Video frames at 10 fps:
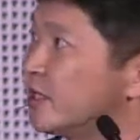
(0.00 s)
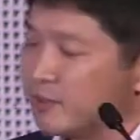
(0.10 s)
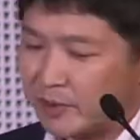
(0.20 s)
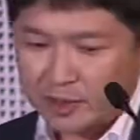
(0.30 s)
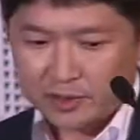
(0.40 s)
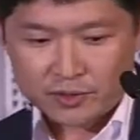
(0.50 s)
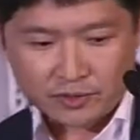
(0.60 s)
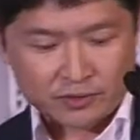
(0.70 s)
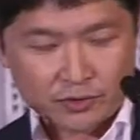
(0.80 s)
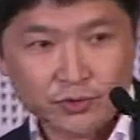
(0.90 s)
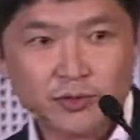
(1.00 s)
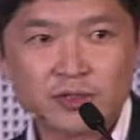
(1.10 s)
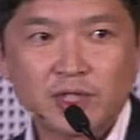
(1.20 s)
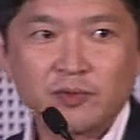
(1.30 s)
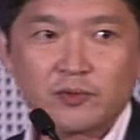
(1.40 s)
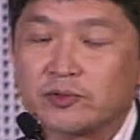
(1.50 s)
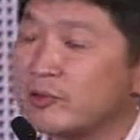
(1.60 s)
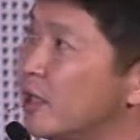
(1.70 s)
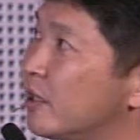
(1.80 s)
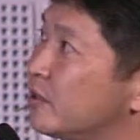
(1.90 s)
But due to time
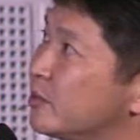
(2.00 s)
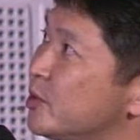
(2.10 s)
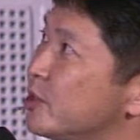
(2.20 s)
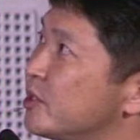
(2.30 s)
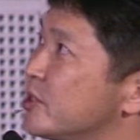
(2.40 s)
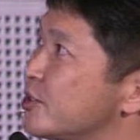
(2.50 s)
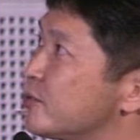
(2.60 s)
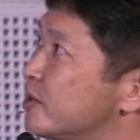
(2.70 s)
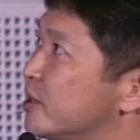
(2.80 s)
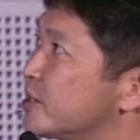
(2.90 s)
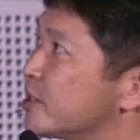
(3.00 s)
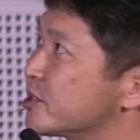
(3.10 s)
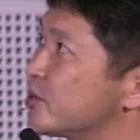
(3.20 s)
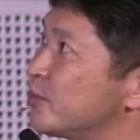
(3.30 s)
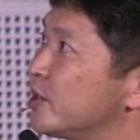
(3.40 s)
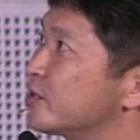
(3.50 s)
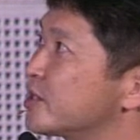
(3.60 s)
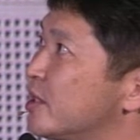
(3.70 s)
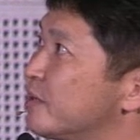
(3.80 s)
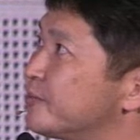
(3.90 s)
limitation, I just picked
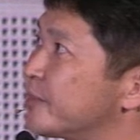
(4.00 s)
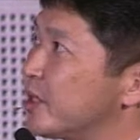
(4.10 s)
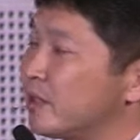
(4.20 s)
some